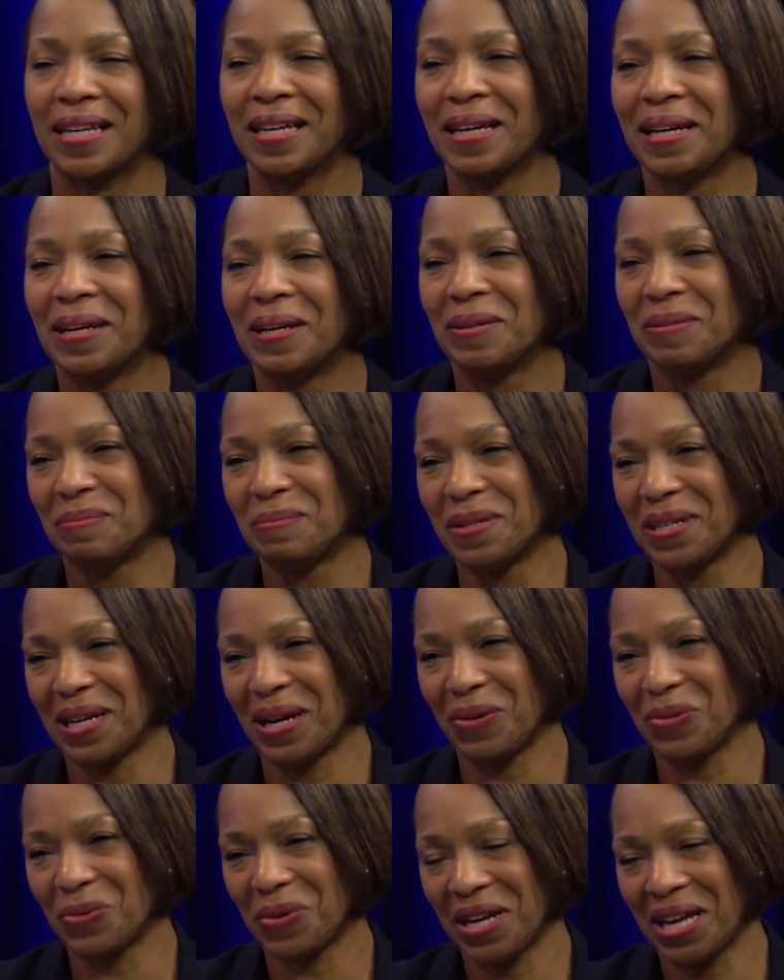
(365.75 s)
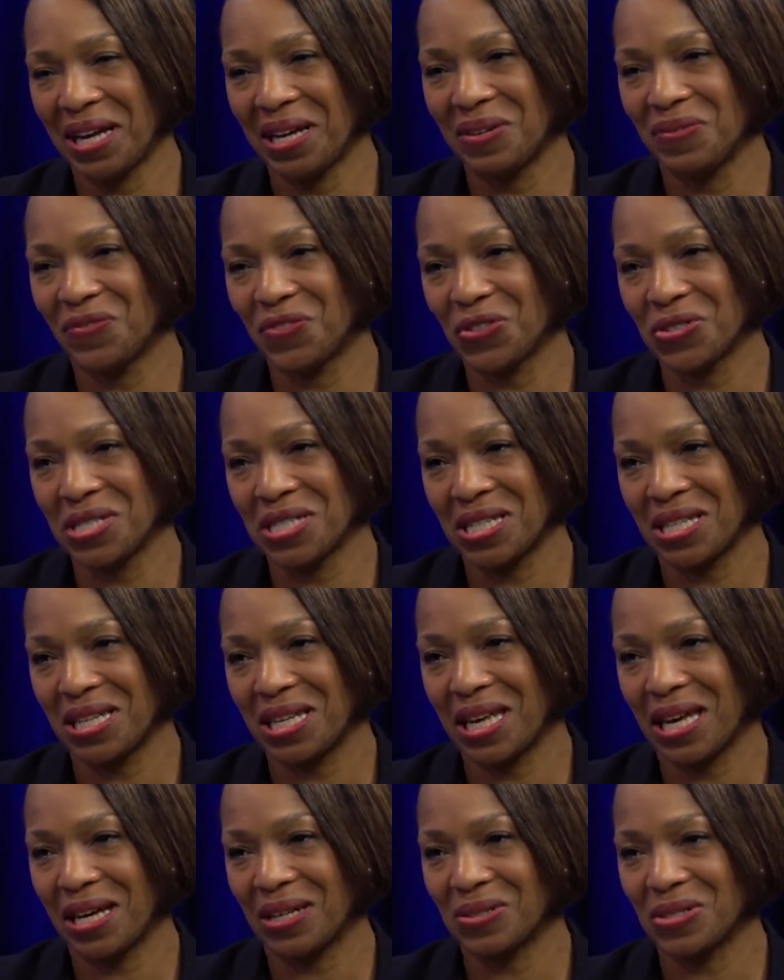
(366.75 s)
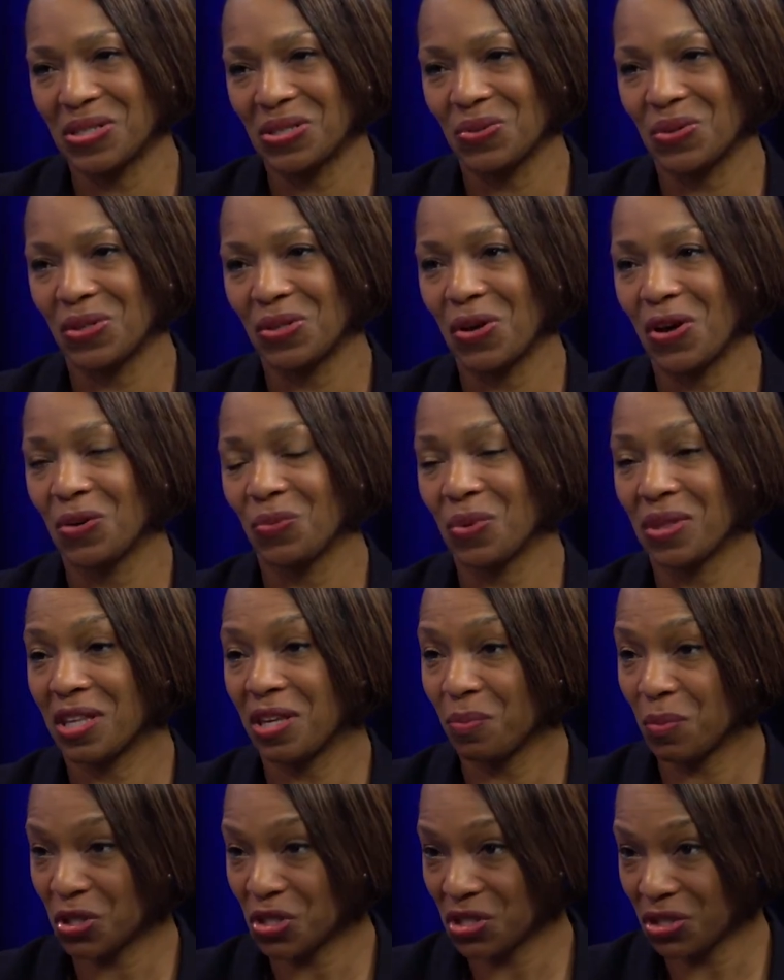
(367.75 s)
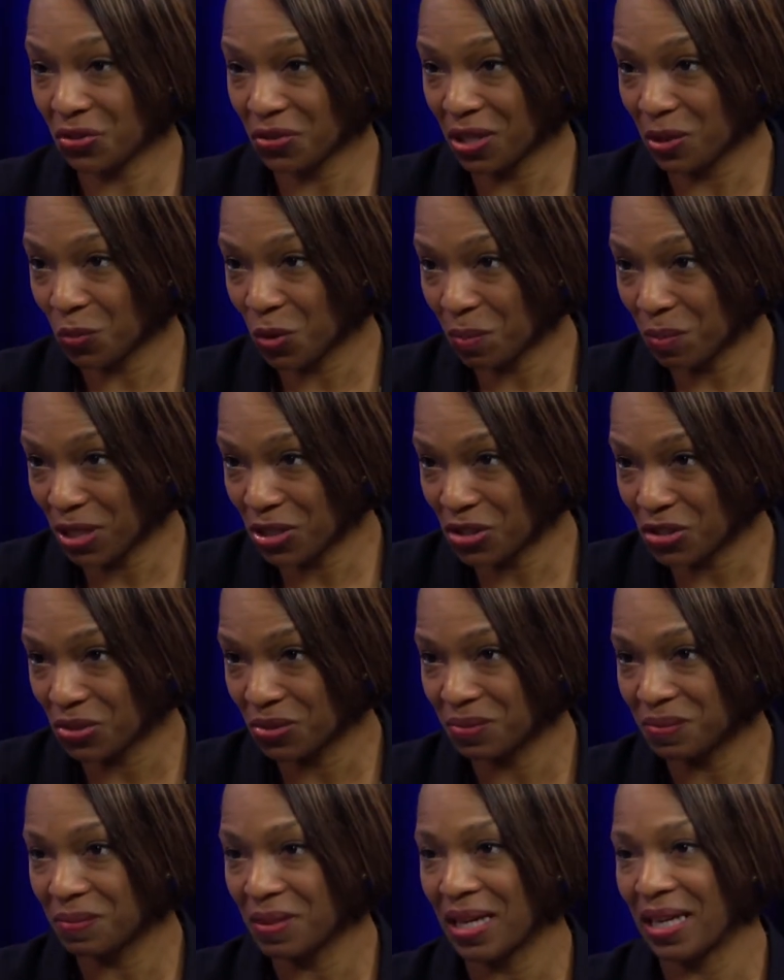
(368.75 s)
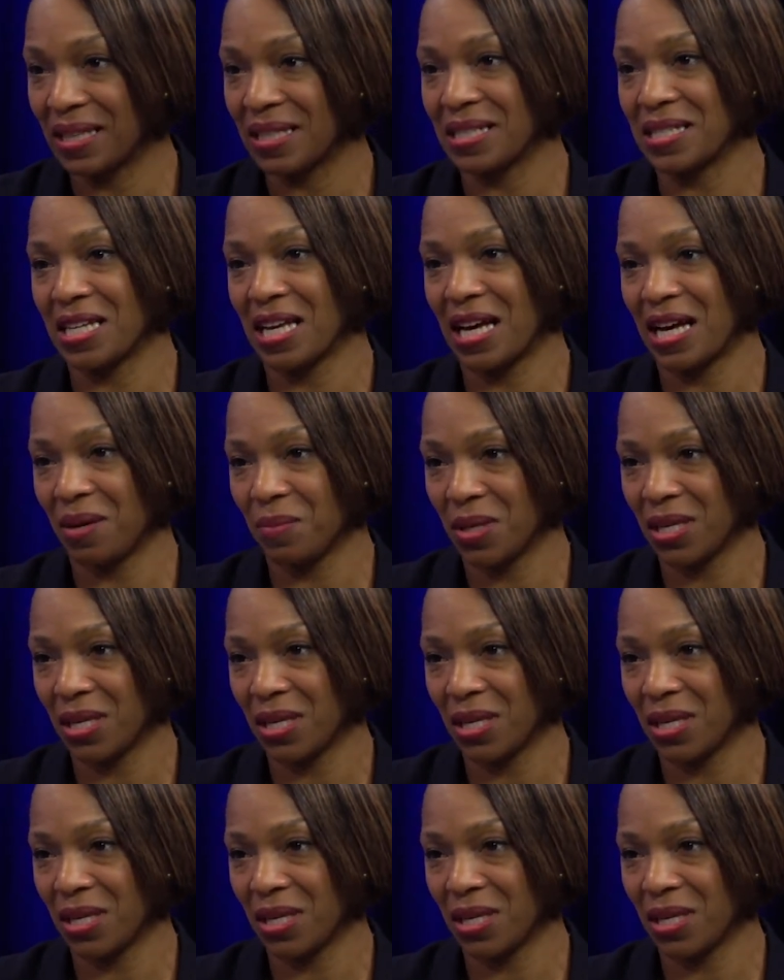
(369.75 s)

Uh -huh. But I ran for city council along with Commissioner Henry Mitchell yes. at the time.